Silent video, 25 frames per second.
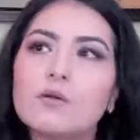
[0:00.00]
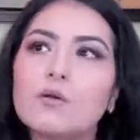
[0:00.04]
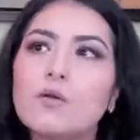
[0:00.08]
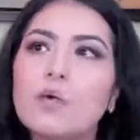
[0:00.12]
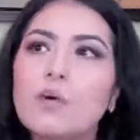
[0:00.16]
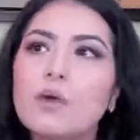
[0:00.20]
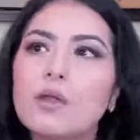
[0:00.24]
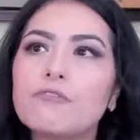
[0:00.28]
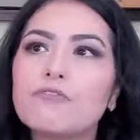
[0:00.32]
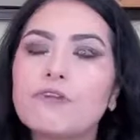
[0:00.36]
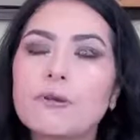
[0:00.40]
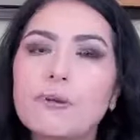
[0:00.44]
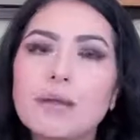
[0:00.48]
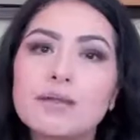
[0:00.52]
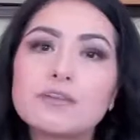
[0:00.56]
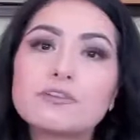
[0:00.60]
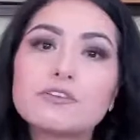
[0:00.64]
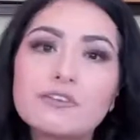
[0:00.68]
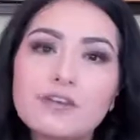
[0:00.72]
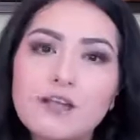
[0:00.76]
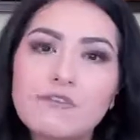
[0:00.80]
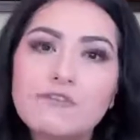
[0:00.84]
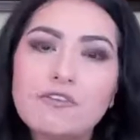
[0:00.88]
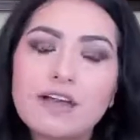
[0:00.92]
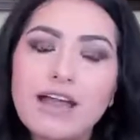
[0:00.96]
Going from
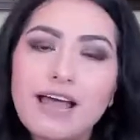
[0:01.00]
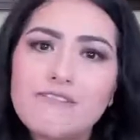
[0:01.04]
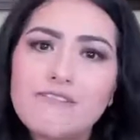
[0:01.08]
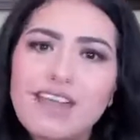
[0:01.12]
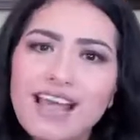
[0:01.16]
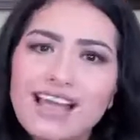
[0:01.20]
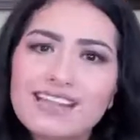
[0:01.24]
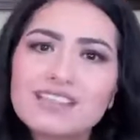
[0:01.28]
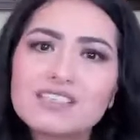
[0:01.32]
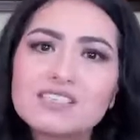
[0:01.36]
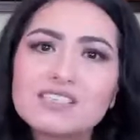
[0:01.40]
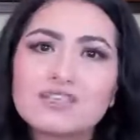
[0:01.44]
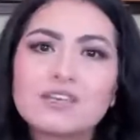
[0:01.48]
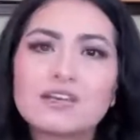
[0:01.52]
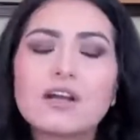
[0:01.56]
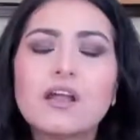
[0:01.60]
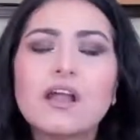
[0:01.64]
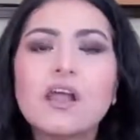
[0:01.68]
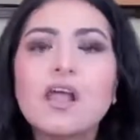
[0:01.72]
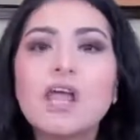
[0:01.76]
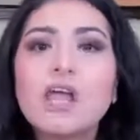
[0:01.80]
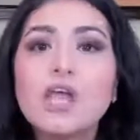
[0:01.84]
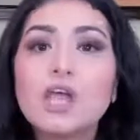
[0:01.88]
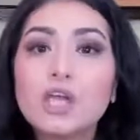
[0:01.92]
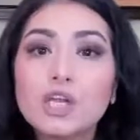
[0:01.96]
entry-level, I've answered,
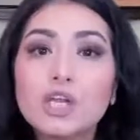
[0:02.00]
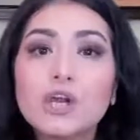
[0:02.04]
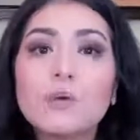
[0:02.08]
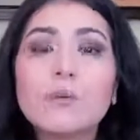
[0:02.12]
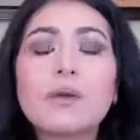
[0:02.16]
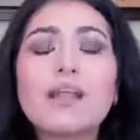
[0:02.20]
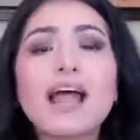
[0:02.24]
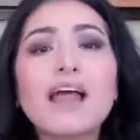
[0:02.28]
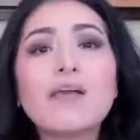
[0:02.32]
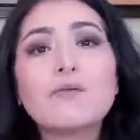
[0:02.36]
you know what?